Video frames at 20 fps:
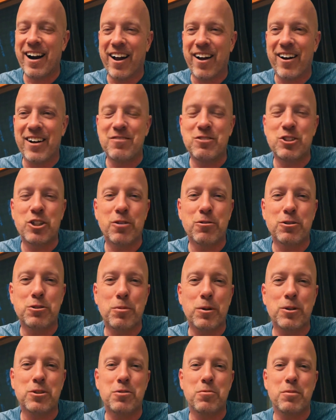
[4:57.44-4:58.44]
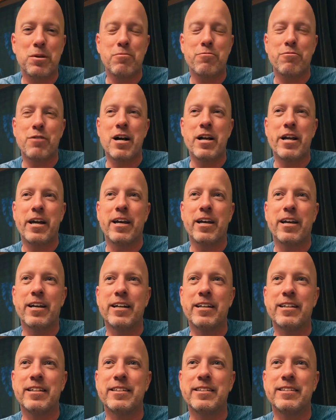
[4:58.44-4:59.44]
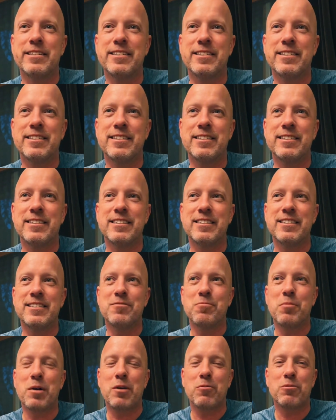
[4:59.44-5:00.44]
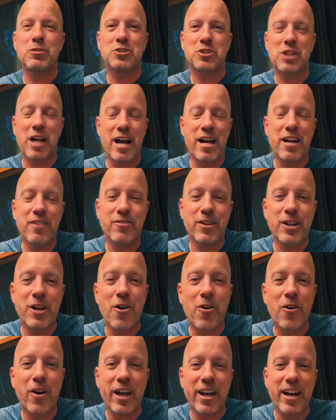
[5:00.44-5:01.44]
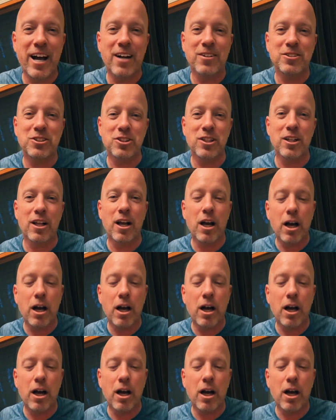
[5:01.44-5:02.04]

i don't know i'm sure it was supposed to be funny but it was kind of annoying how